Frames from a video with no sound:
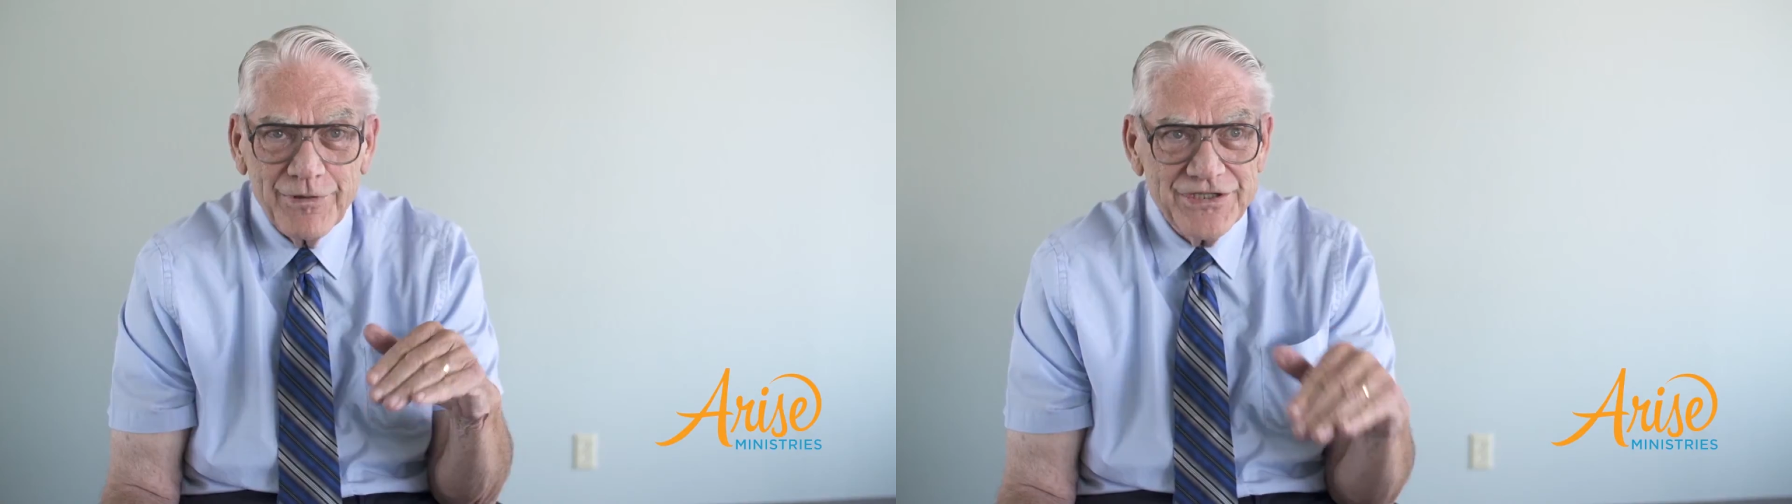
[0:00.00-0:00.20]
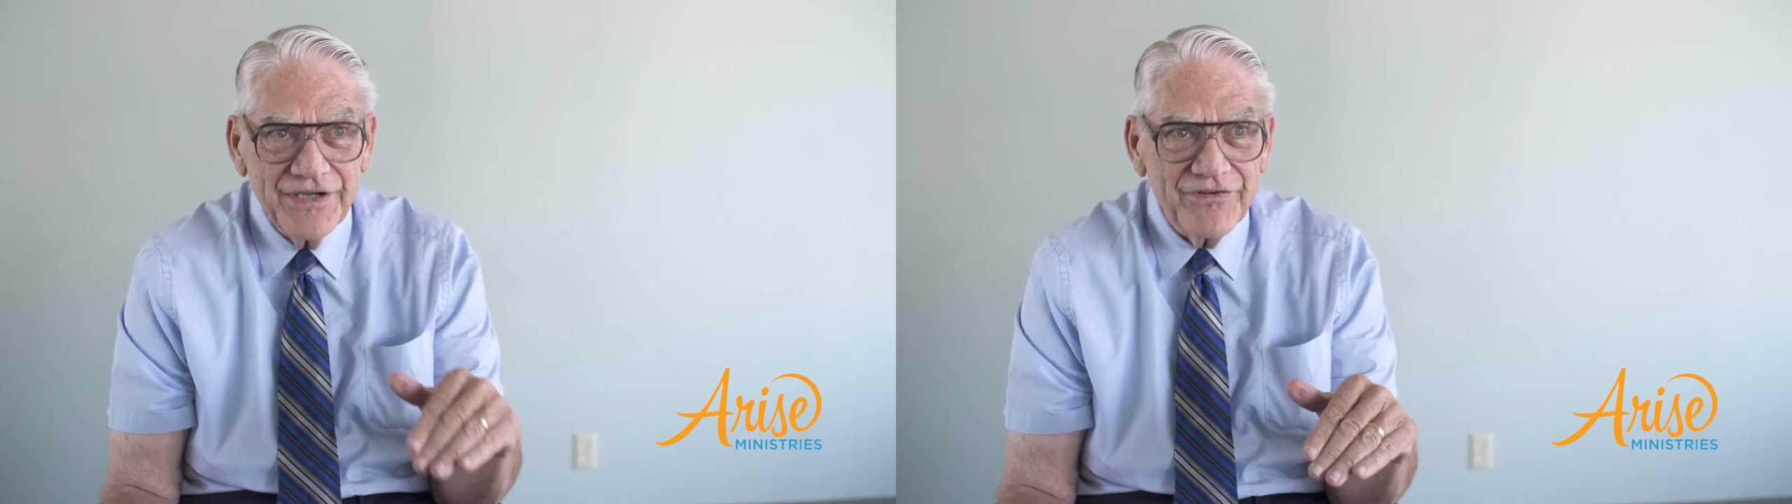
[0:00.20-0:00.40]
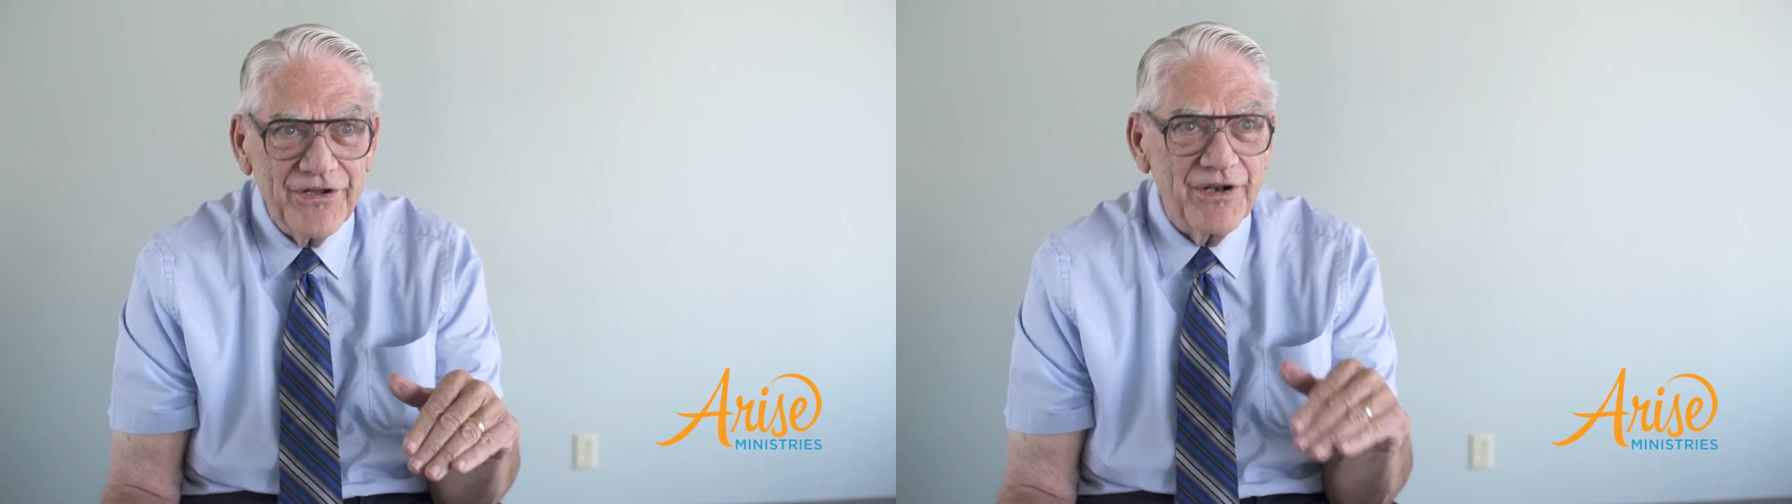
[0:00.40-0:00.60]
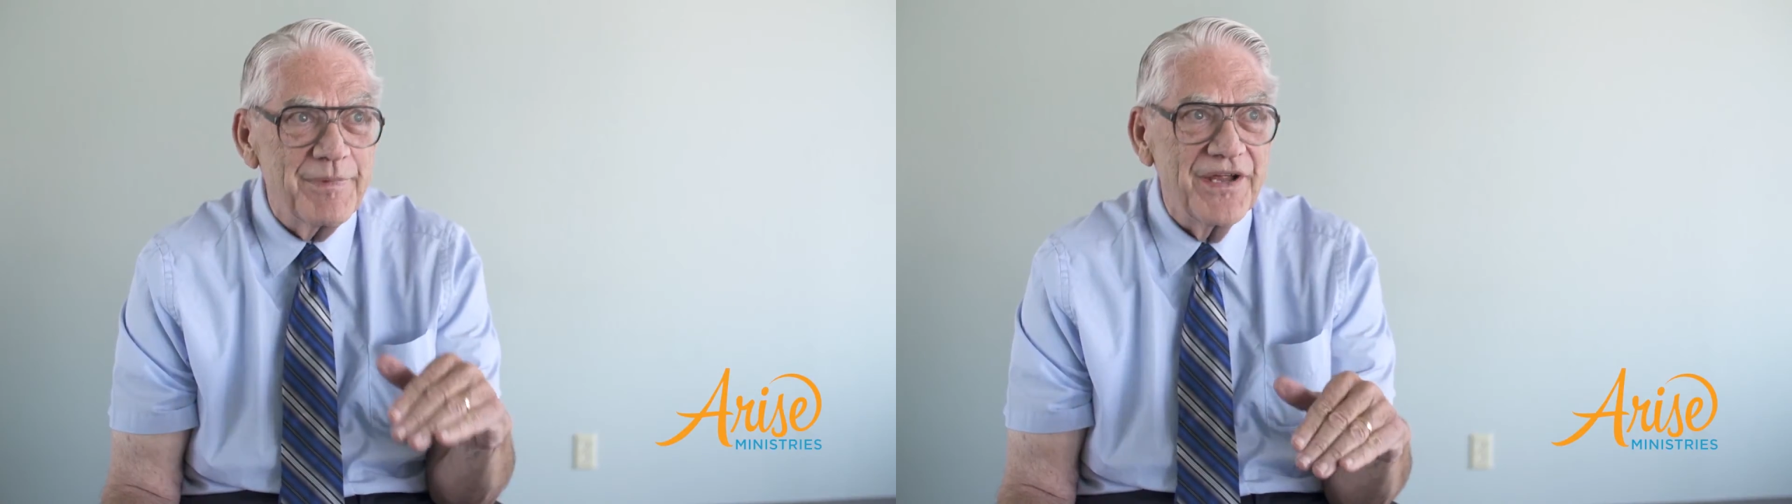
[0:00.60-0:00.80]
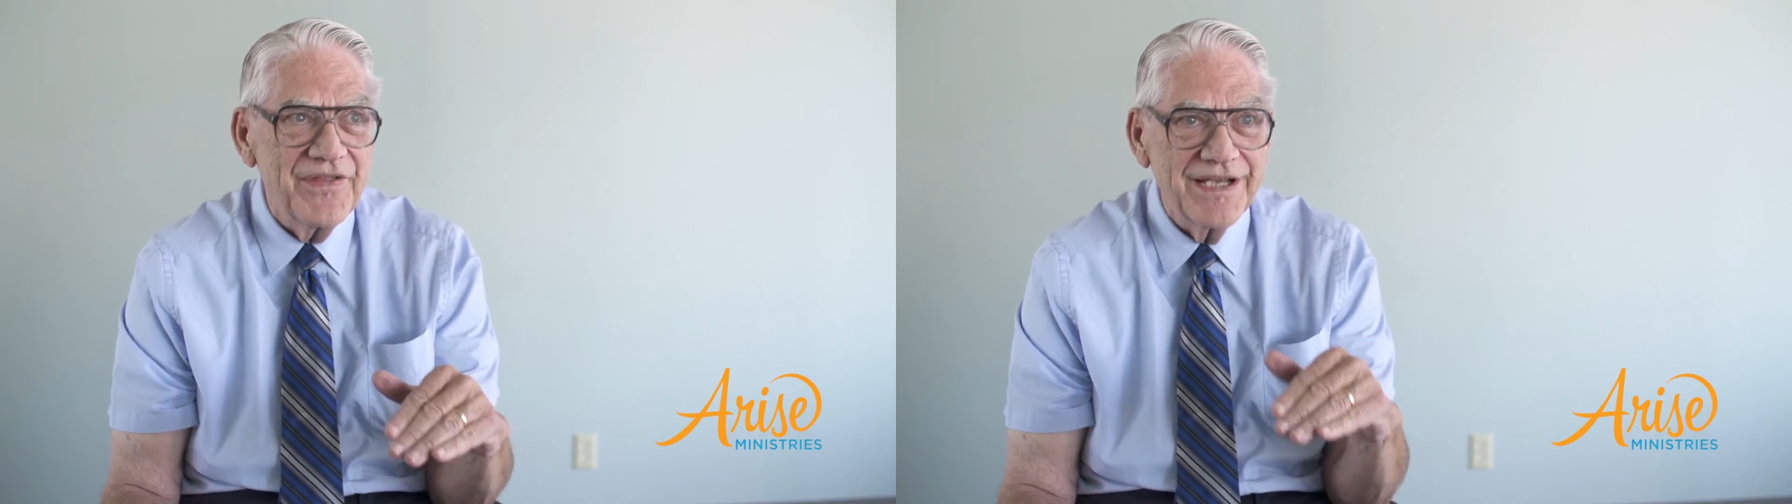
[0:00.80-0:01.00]
most difficult
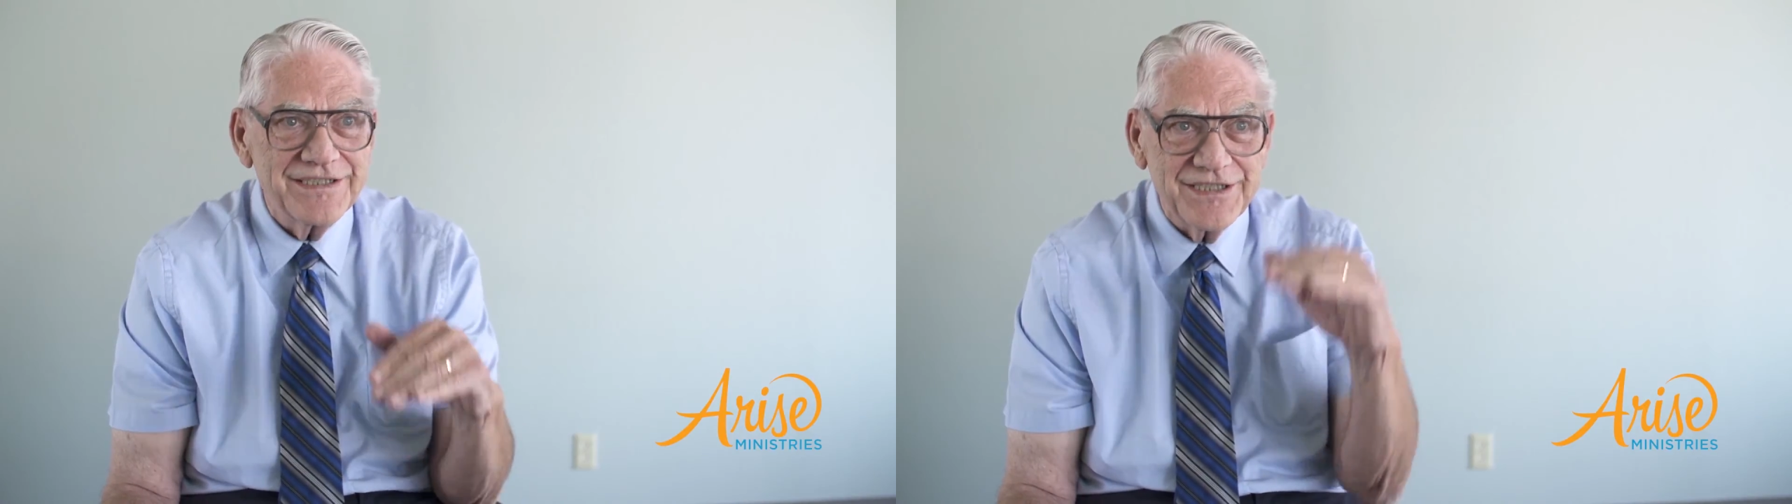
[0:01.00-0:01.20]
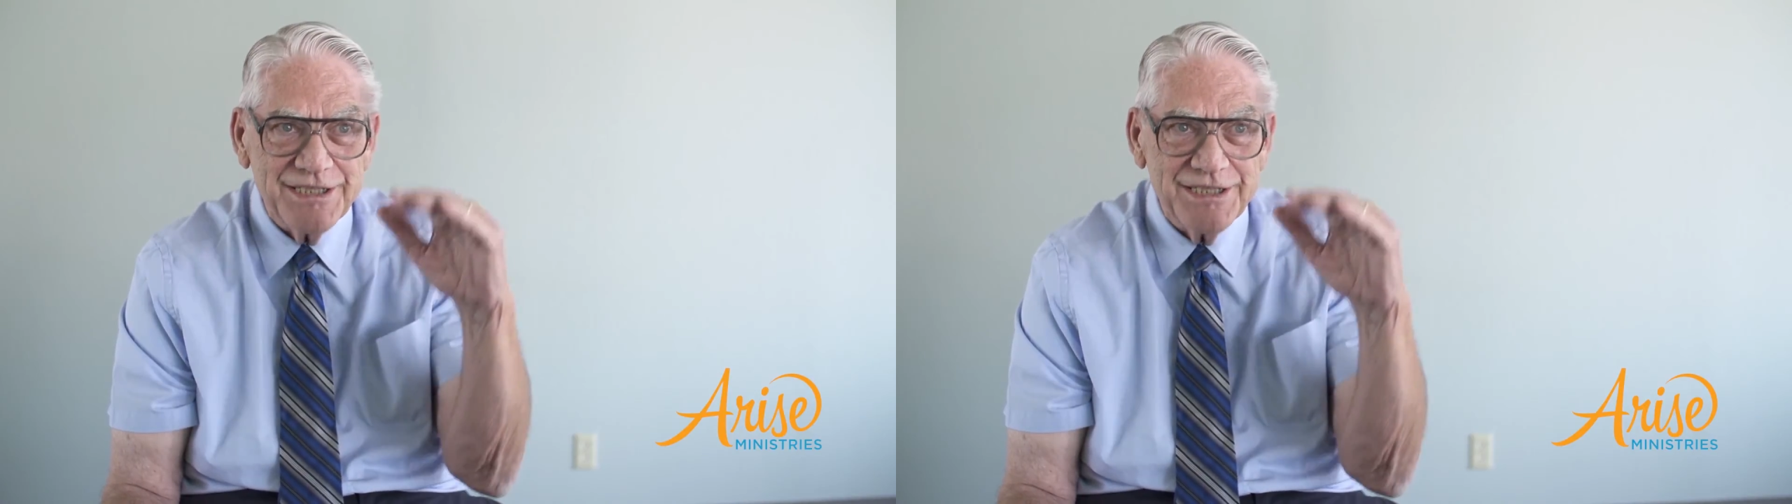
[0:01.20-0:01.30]
everybody thinks is